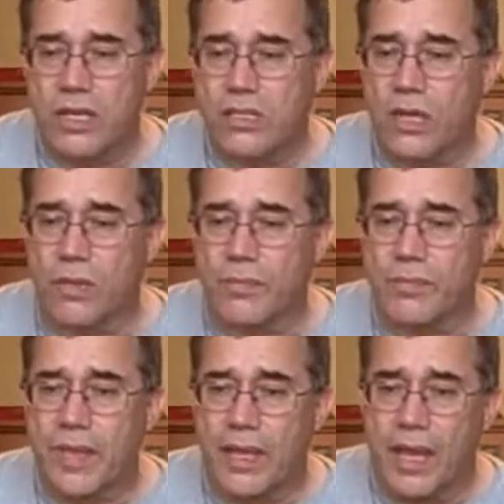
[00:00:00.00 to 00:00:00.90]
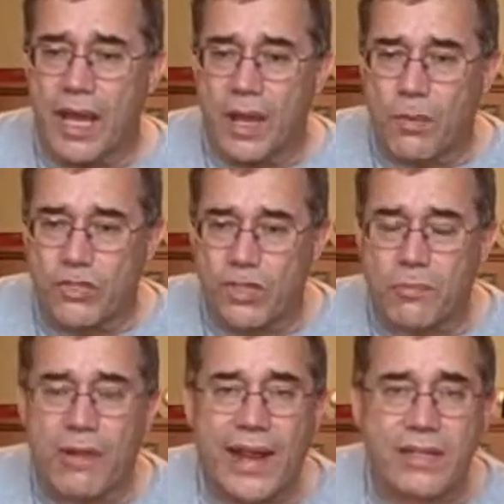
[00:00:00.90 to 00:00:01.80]
So, I want
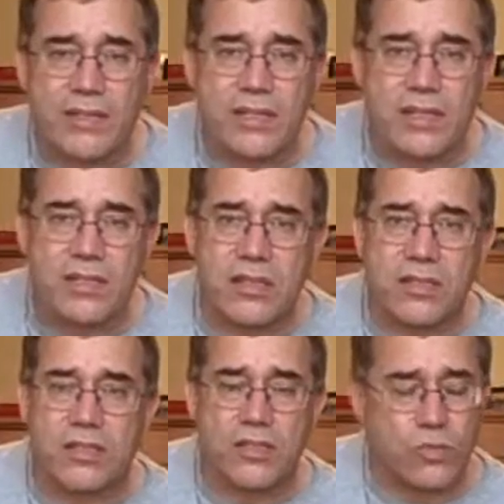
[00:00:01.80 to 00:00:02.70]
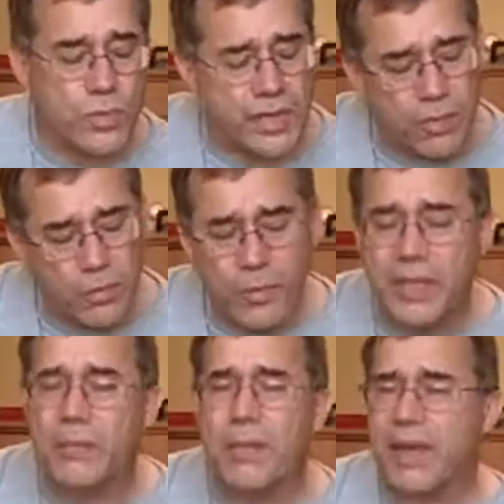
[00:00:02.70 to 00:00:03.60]
you to practice these things this week, and when
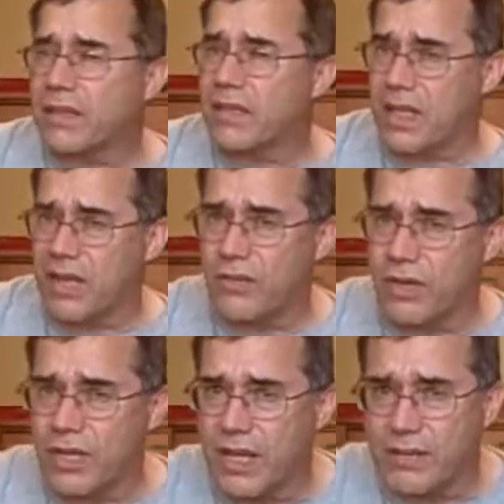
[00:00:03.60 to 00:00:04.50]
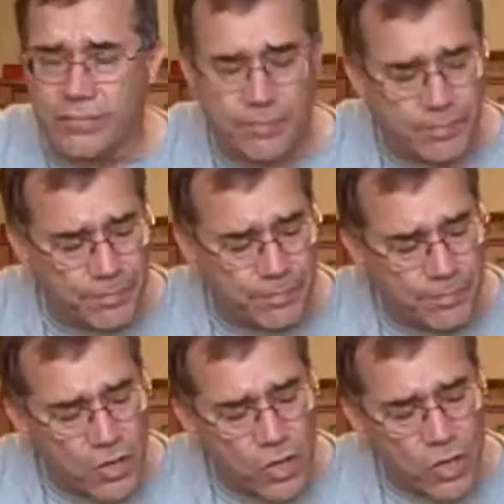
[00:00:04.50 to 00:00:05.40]
we get back together again,
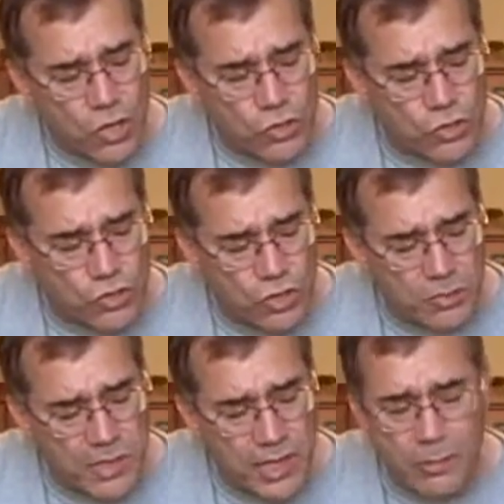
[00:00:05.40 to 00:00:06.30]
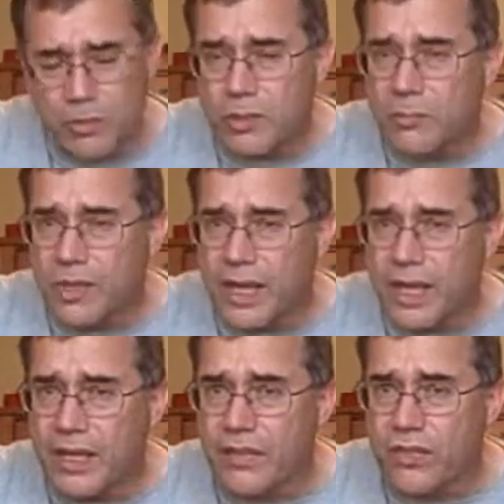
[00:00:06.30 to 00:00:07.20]
you should be able to
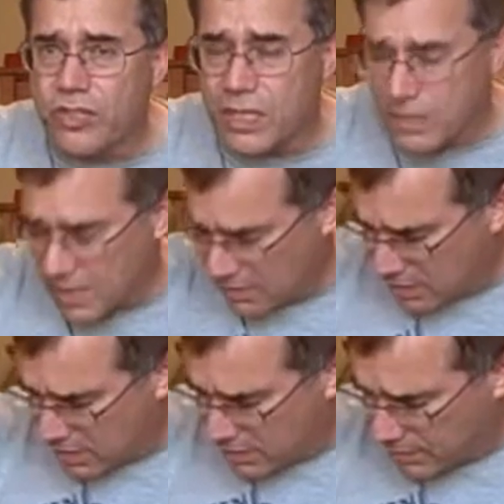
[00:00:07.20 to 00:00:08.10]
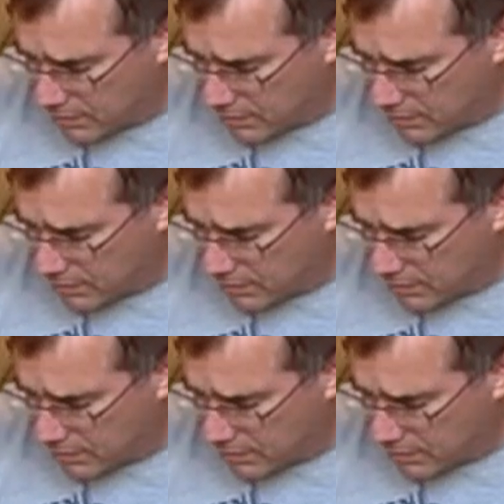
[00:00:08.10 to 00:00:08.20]
play the G7,